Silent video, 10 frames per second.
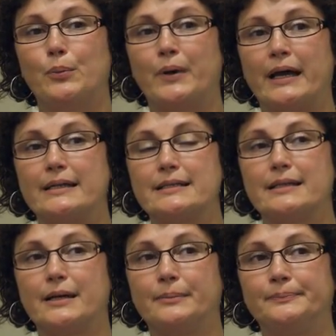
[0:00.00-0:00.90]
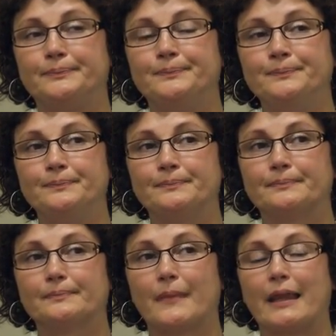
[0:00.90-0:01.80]
But
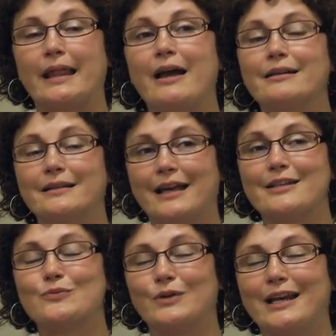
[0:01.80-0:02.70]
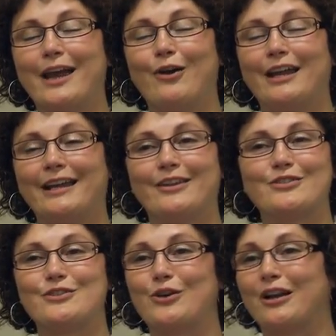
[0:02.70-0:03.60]
that is one area
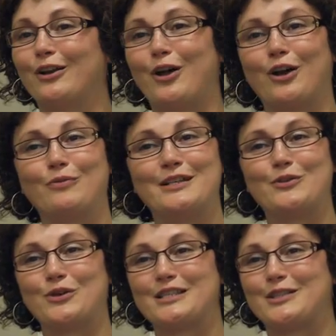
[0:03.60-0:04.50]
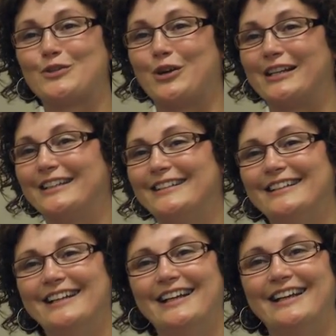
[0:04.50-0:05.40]
there's not a lot of resources on,
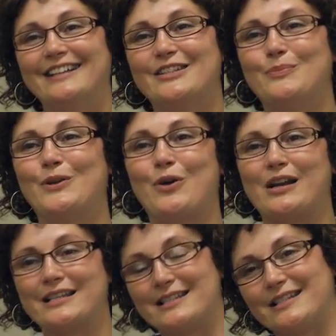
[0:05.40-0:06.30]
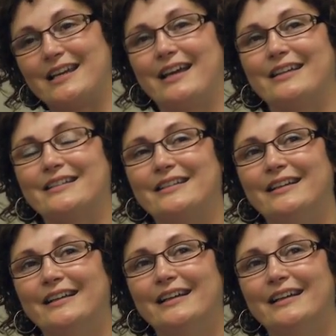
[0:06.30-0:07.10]
to be honest. And